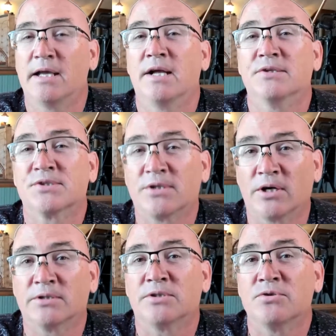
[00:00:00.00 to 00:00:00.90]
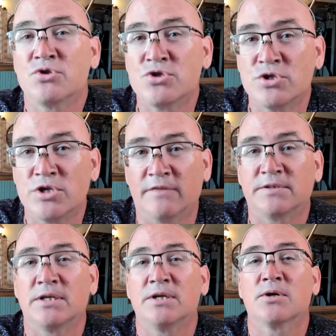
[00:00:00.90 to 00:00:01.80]
and start to
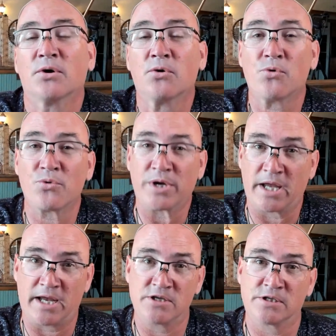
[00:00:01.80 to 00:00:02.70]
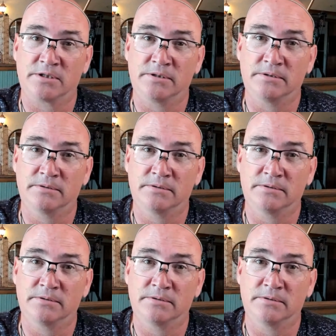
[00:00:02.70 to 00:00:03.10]
shift creation.